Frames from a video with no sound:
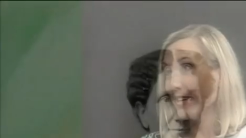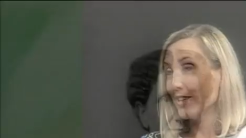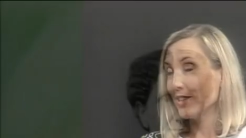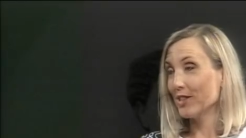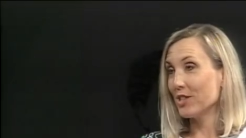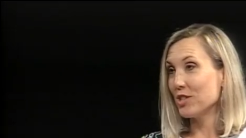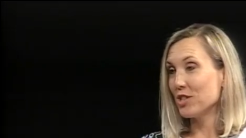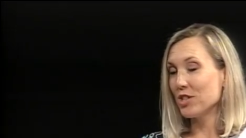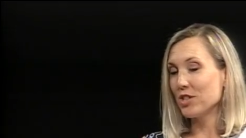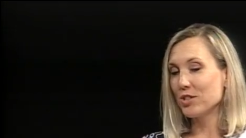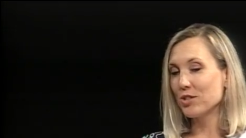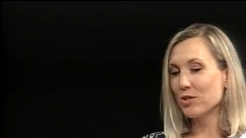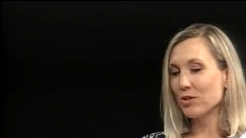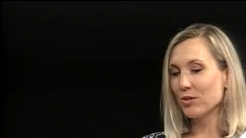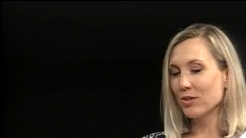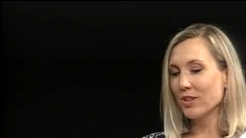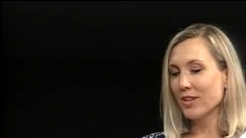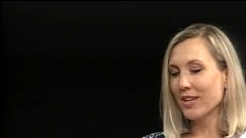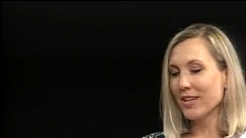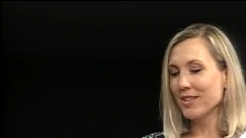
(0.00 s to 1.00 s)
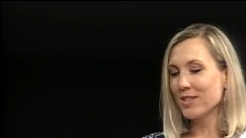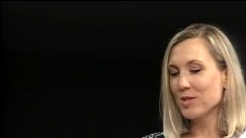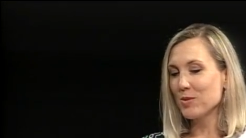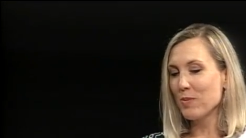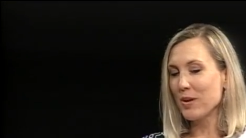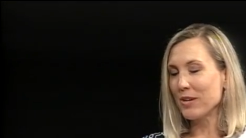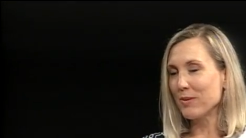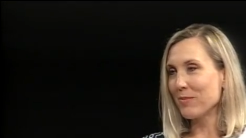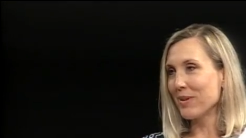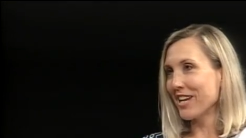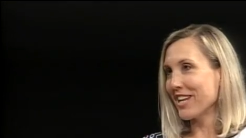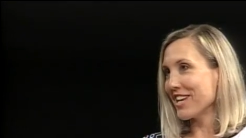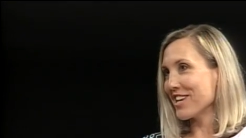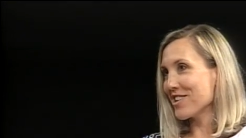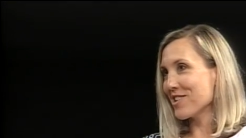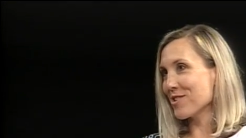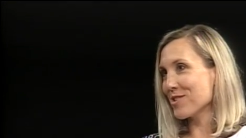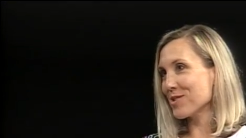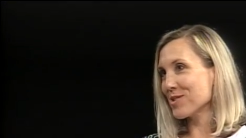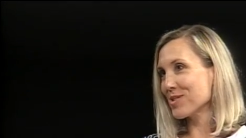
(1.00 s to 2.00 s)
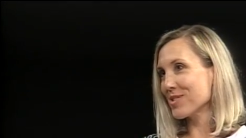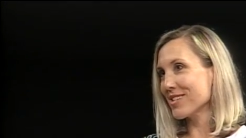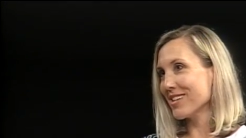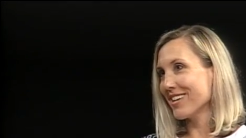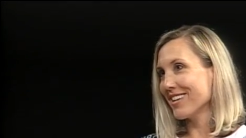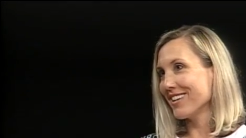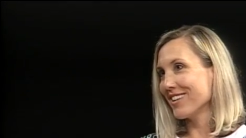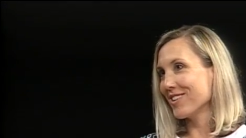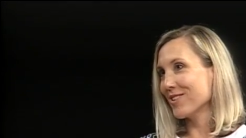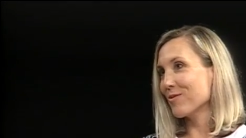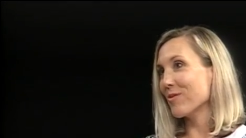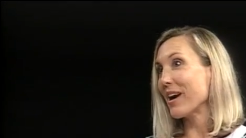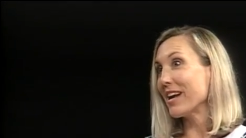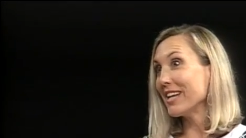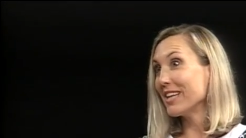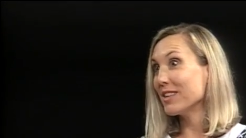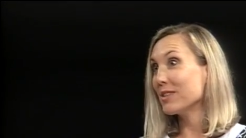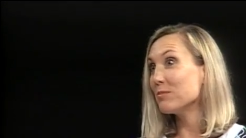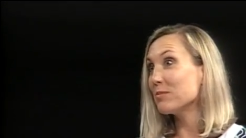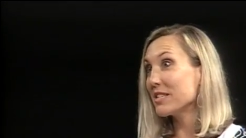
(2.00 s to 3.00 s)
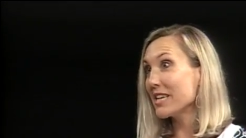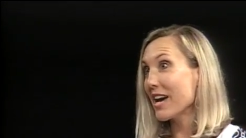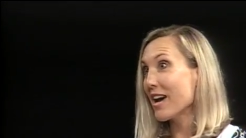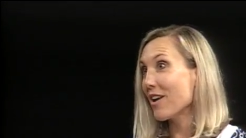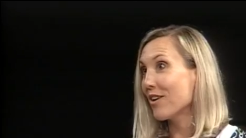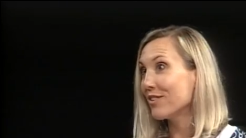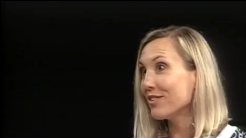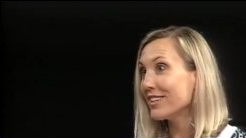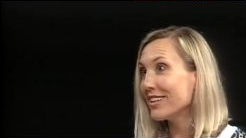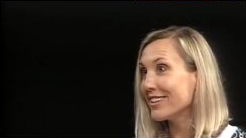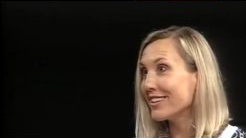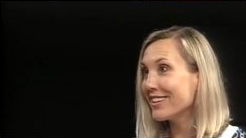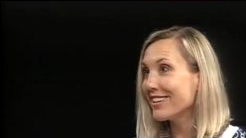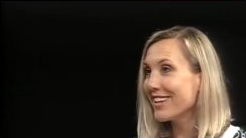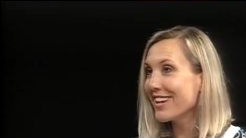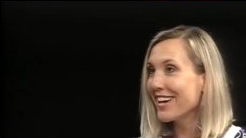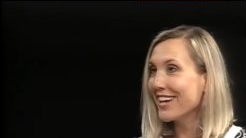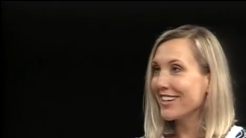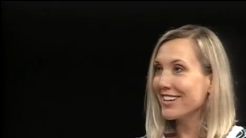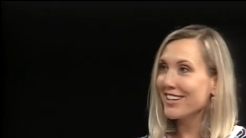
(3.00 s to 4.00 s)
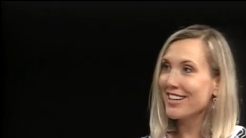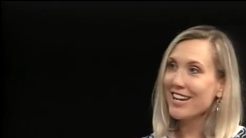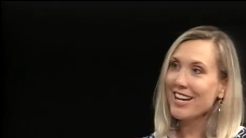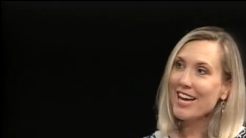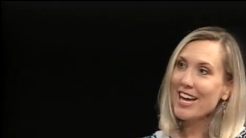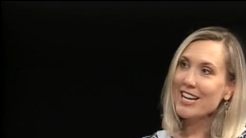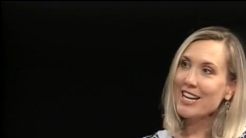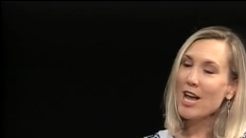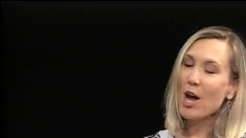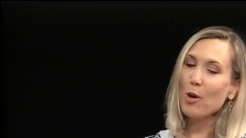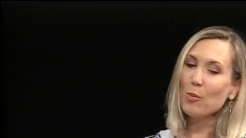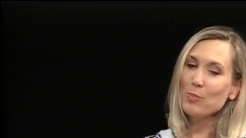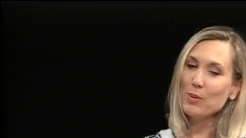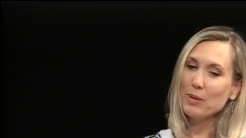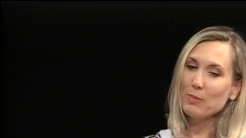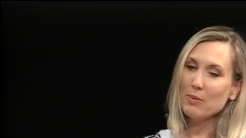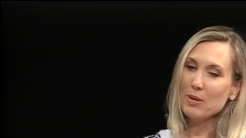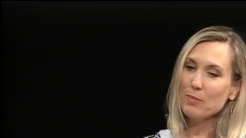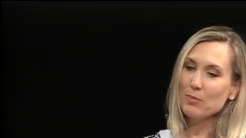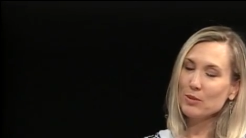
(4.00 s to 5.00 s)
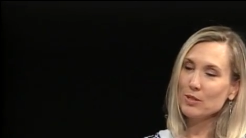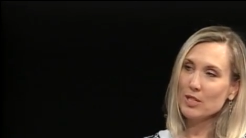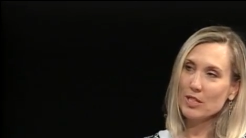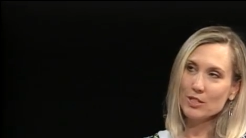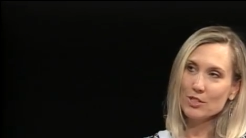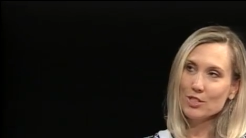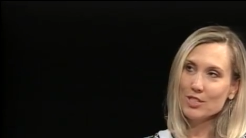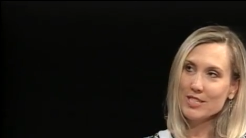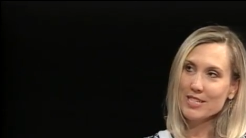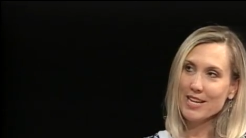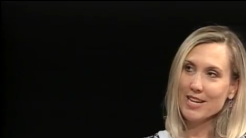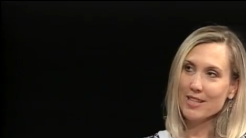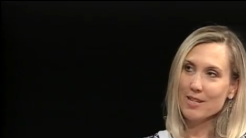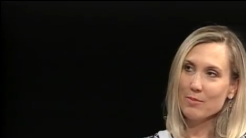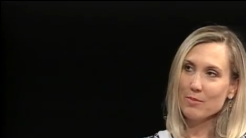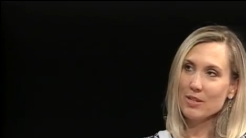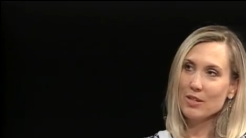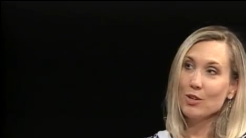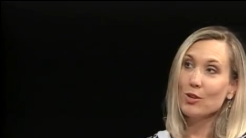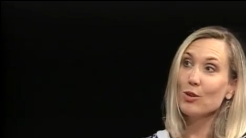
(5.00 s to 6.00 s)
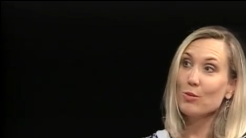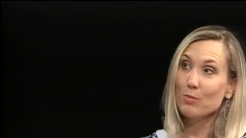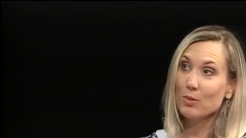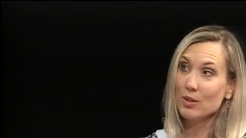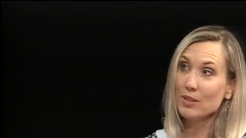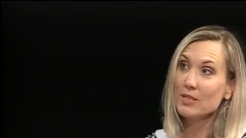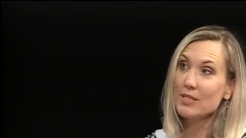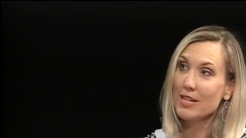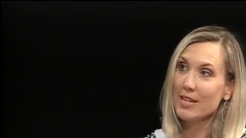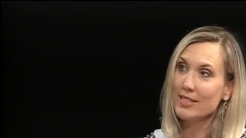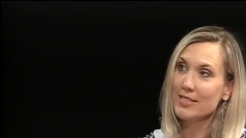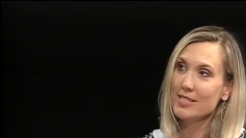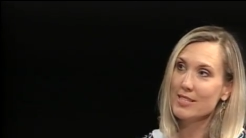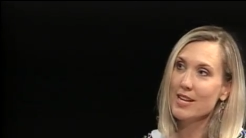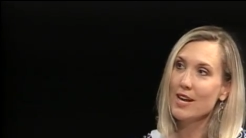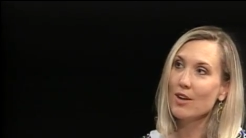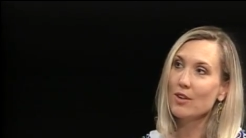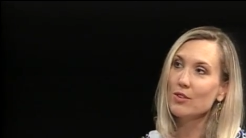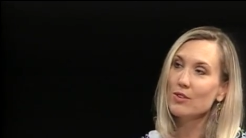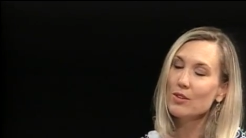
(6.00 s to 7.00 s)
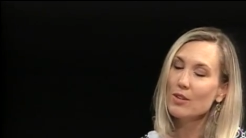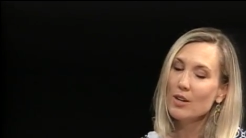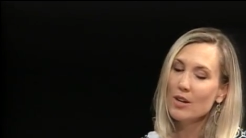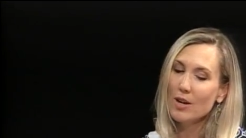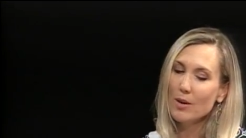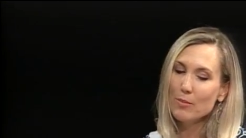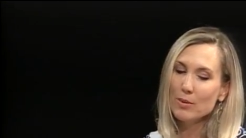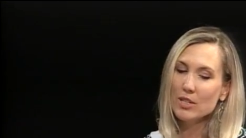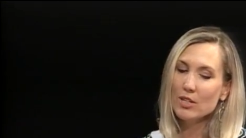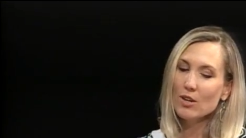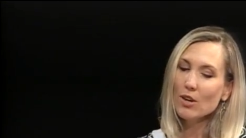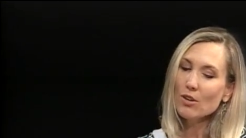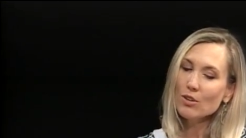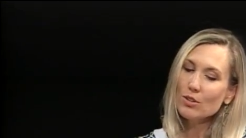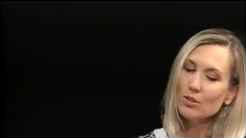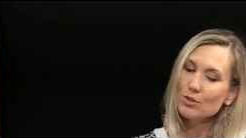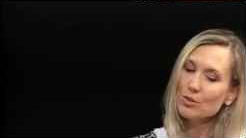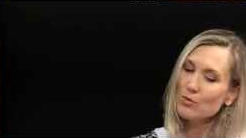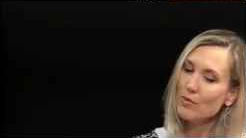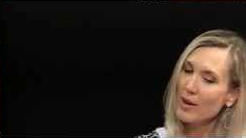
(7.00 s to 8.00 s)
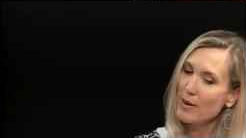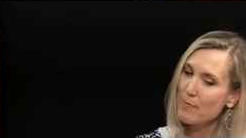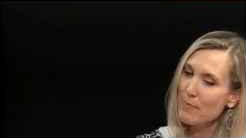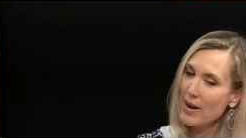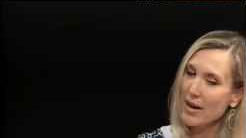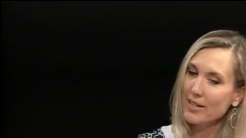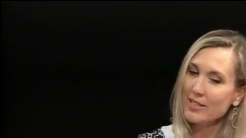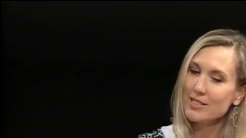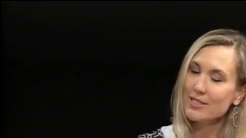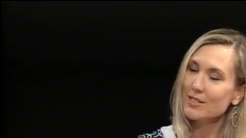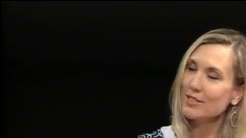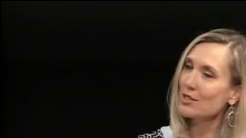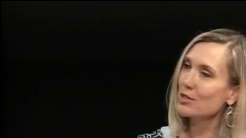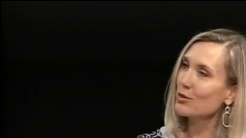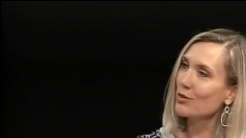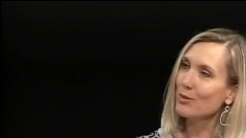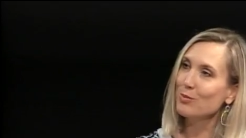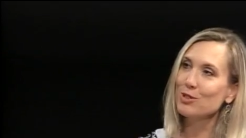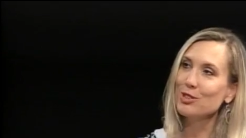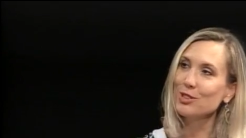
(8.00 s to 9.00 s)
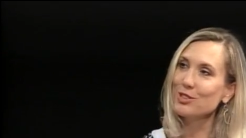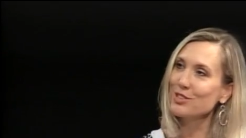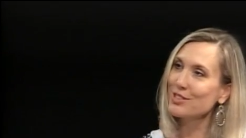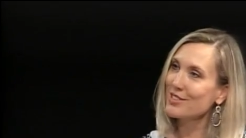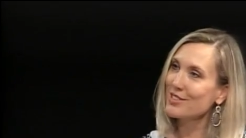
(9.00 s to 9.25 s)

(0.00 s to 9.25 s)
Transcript: She's certainly spent many years writing them down and helping people to understand them in her book, Science and Health. But it all goes right back to the scriptures.